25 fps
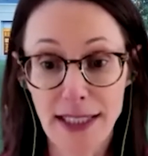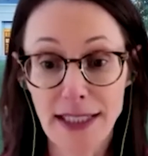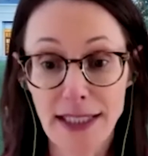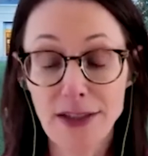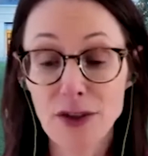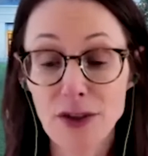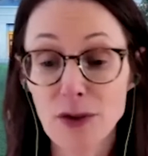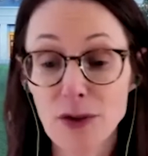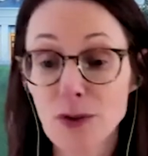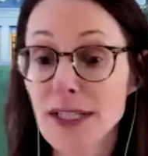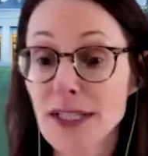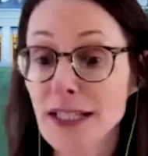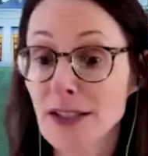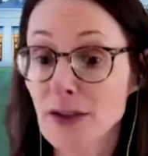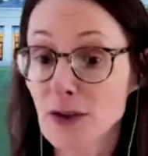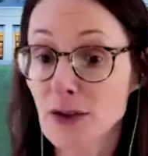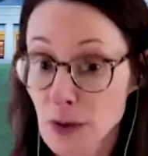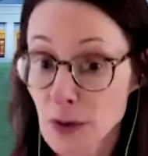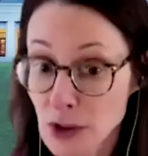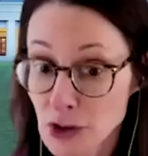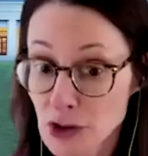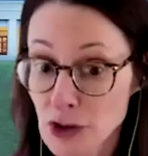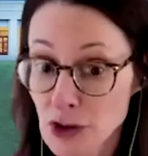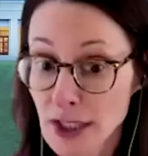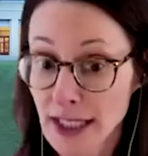And so
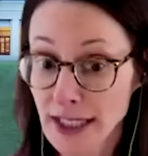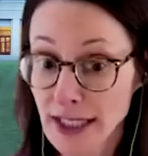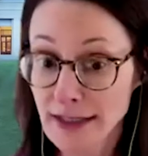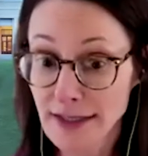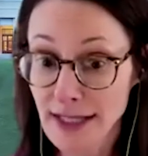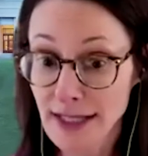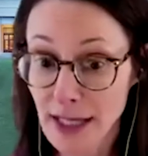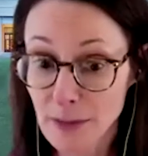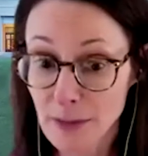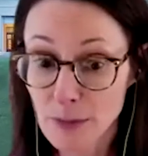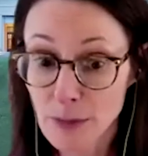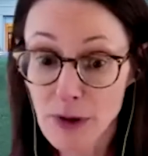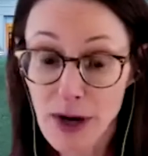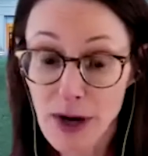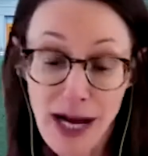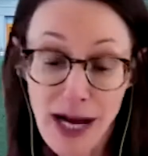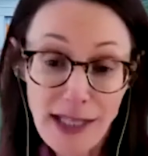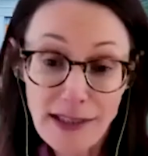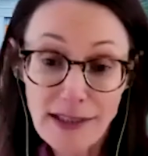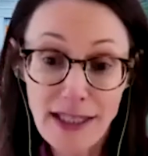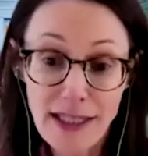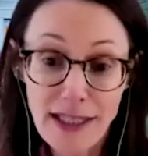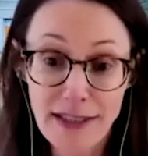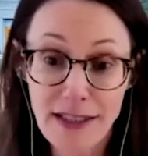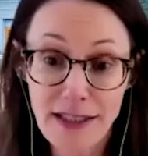sextortion is that
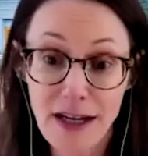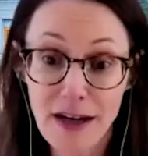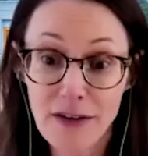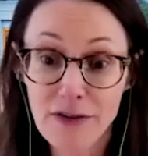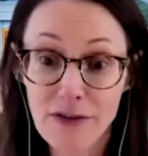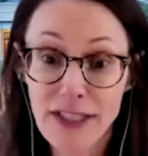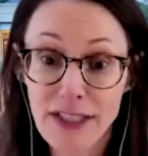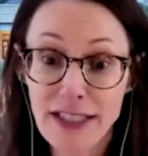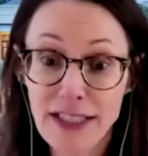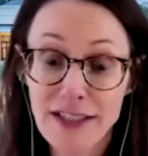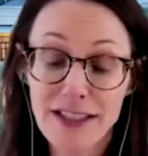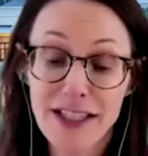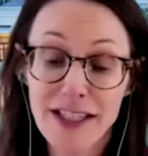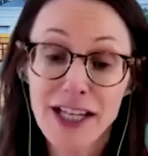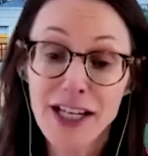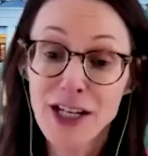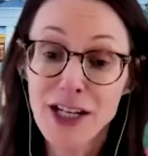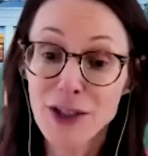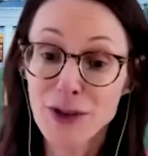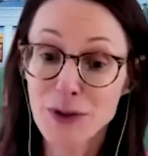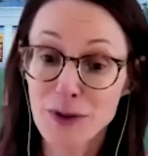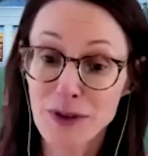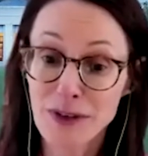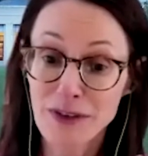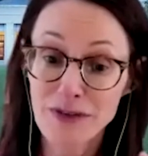process of, it's
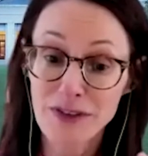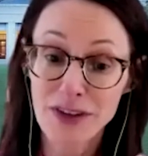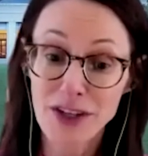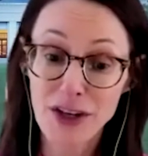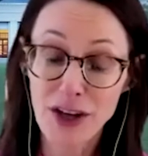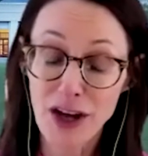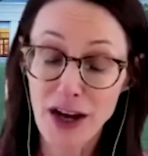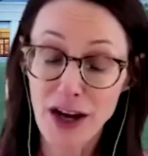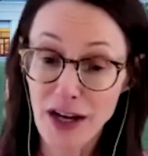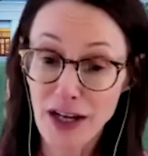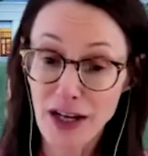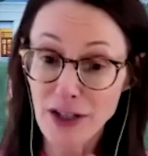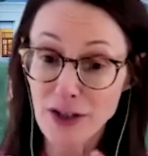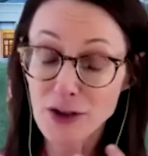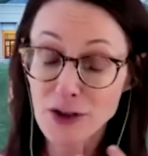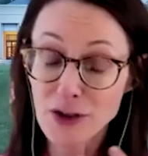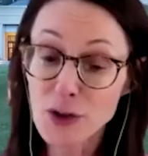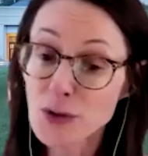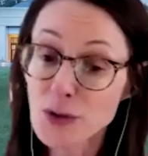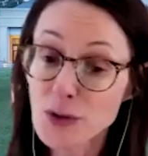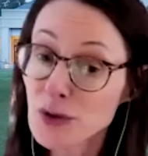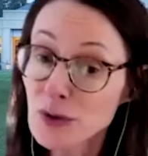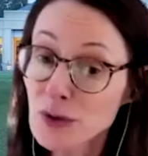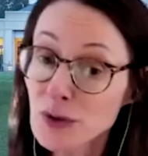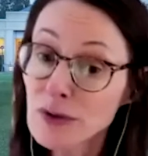sort of the
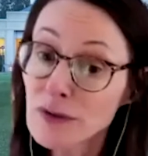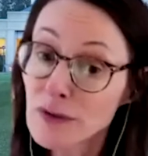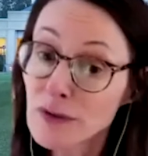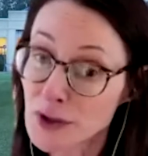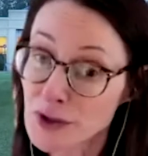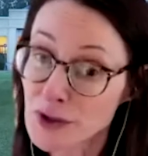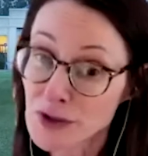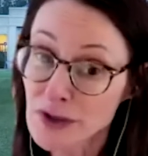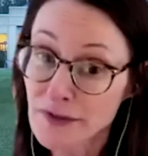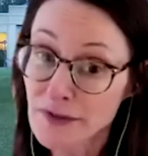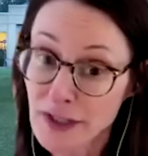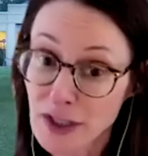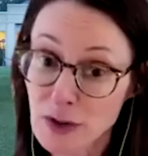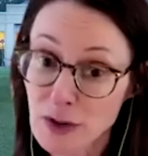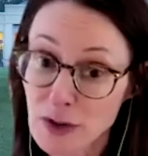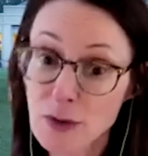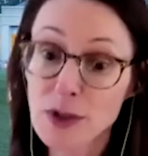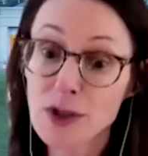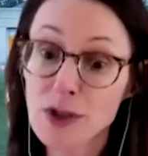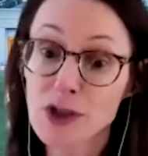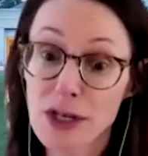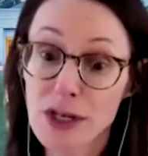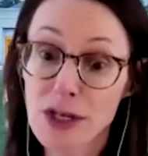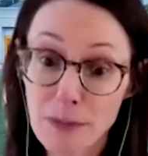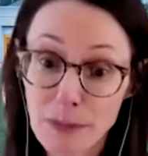new school version of
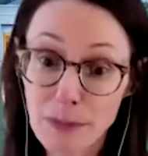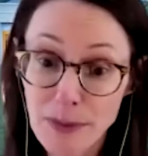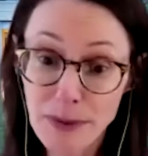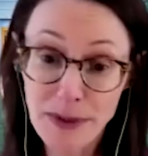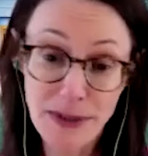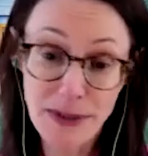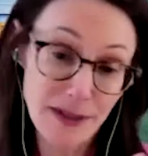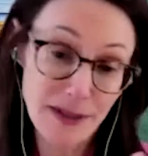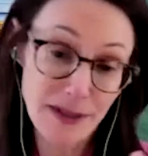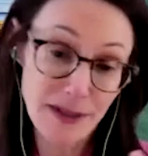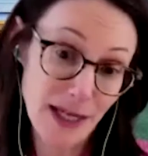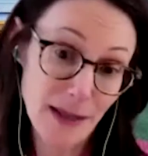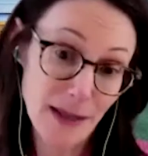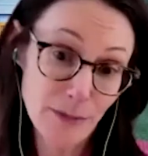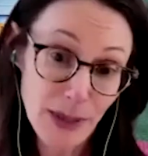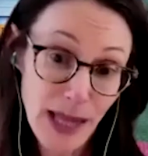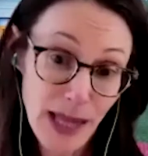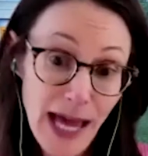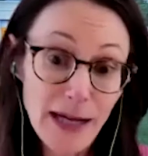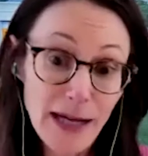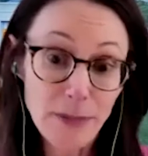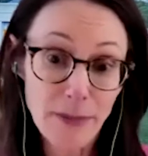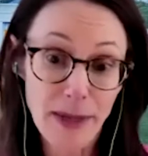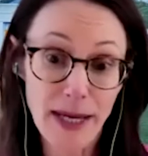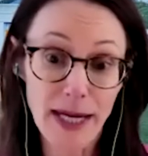extortion and
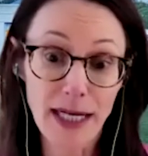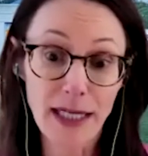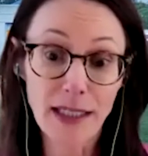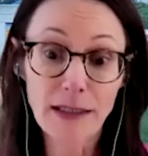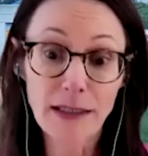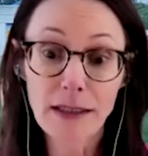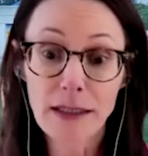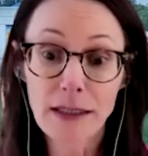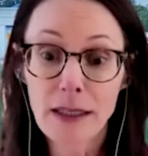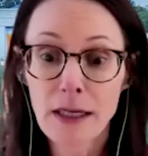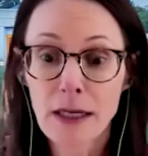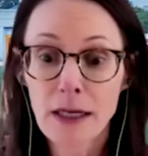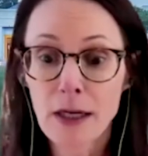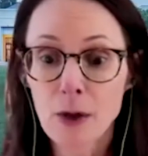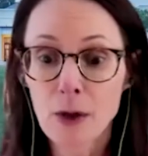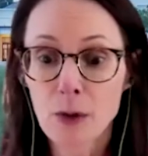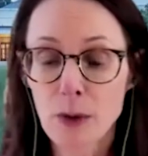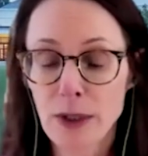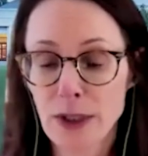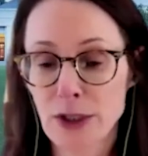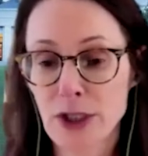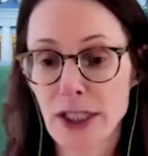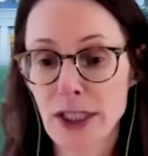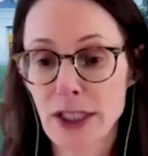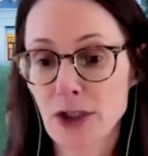blackmail,
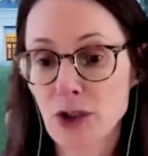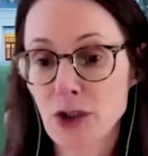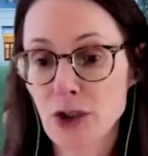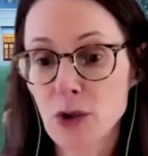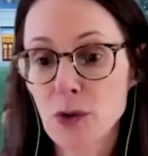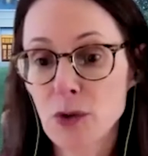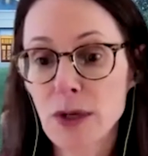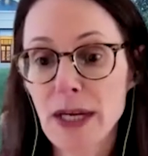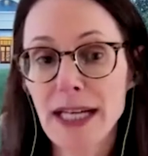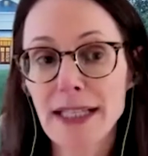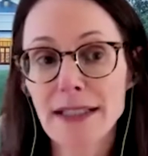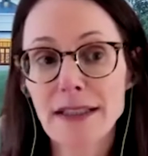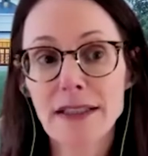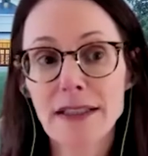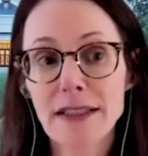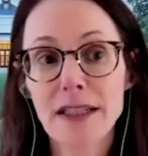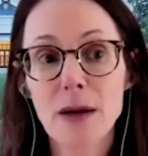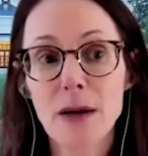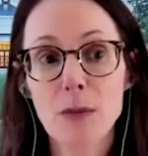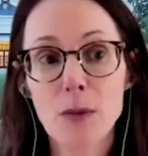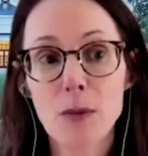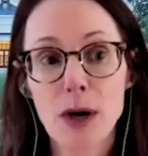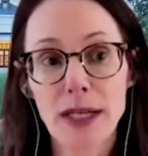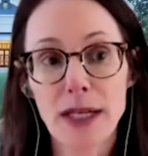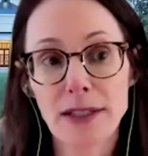which is you get
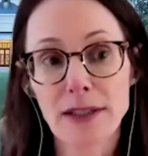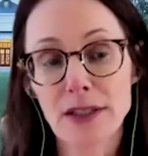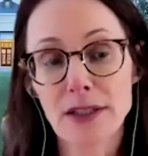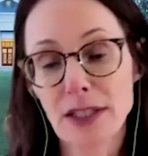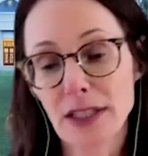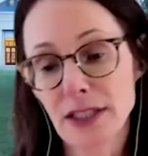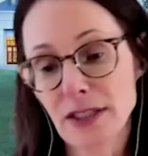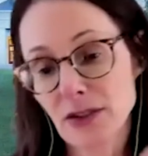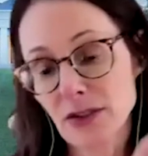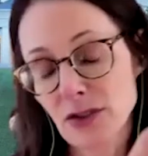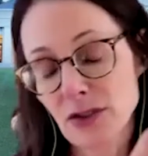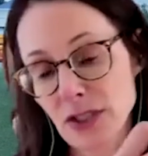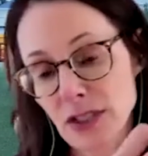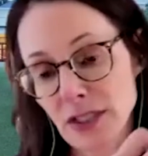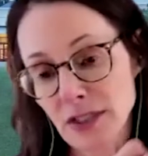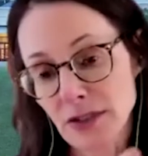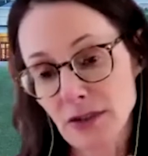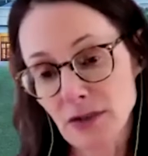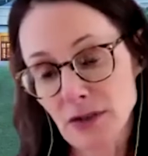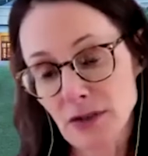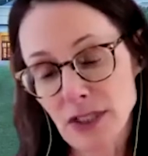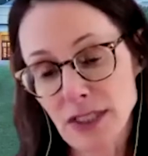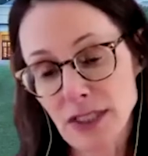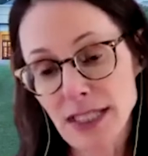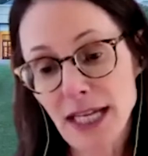someone to
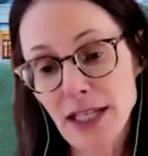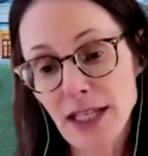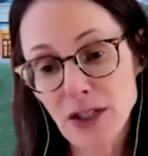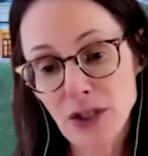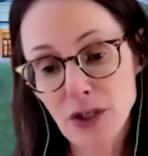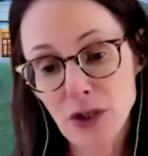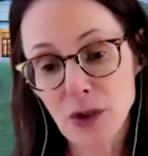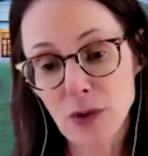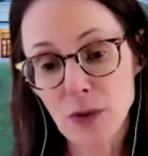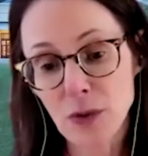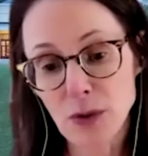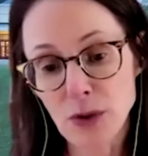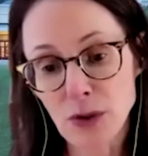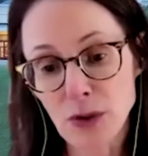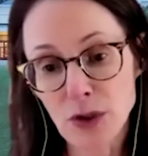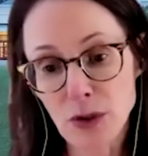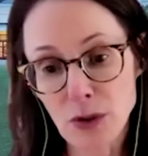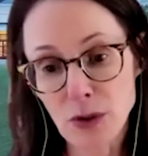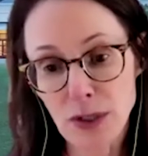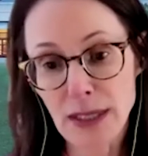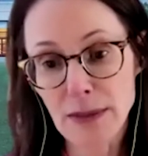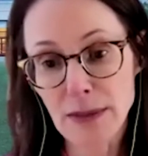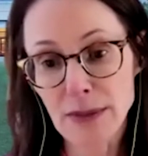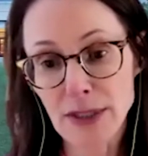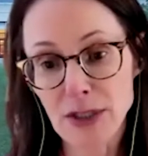send you
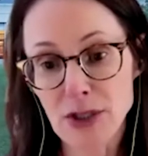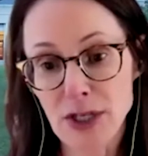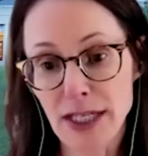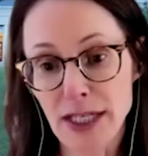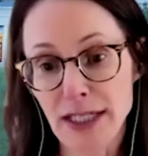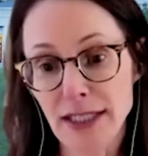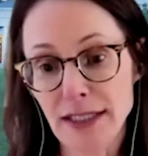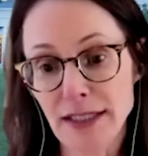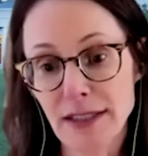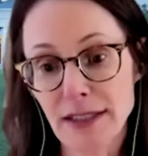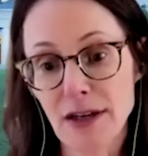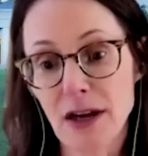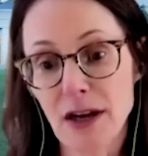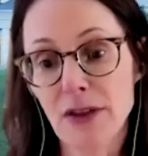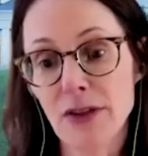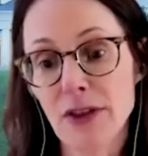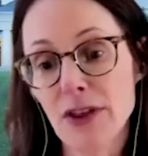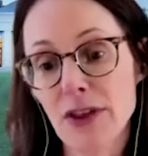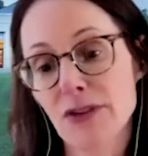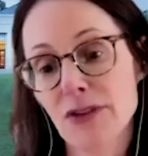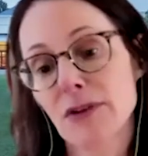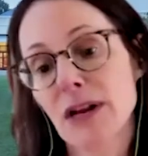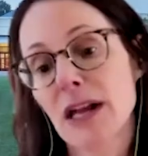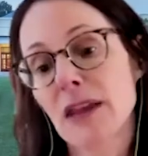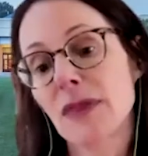nude images on the
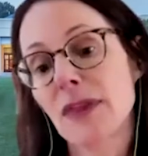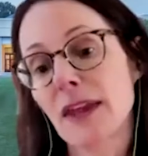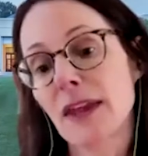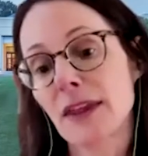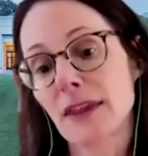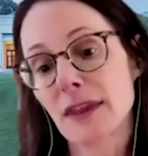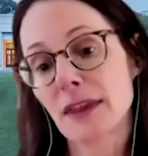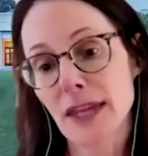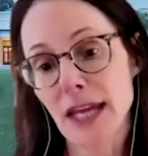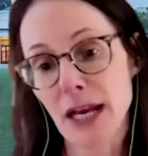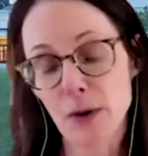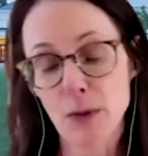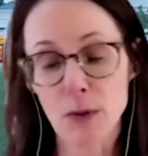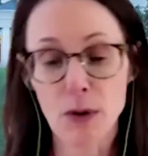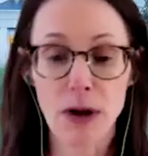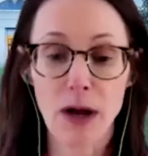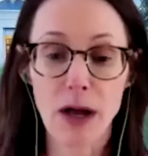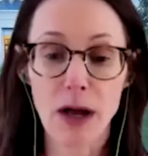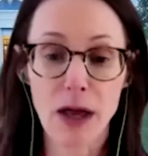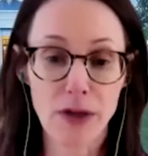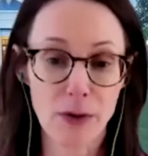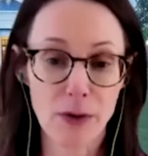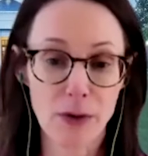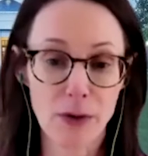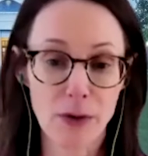threat that they will
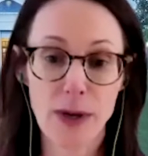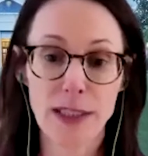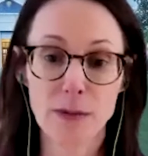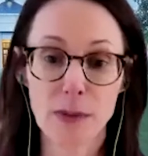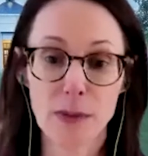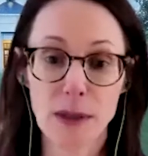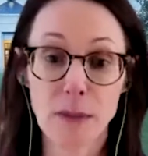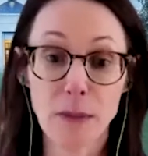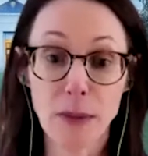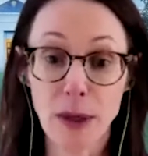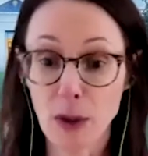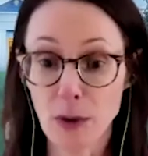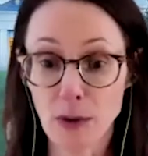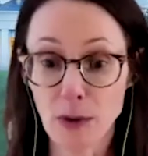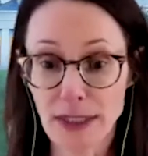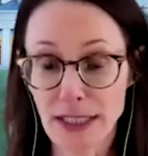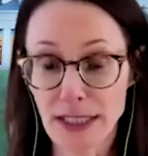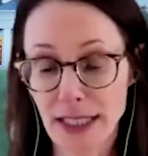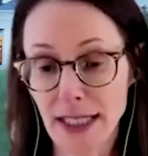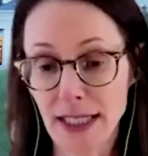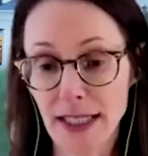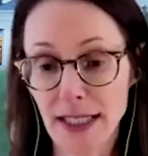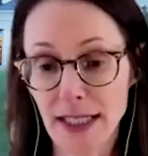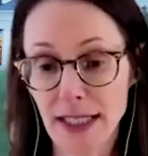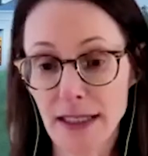otherwise be
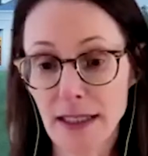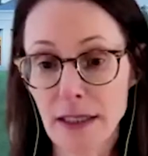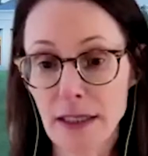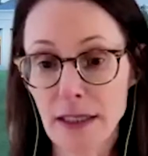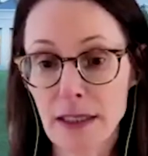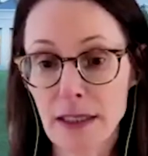posted.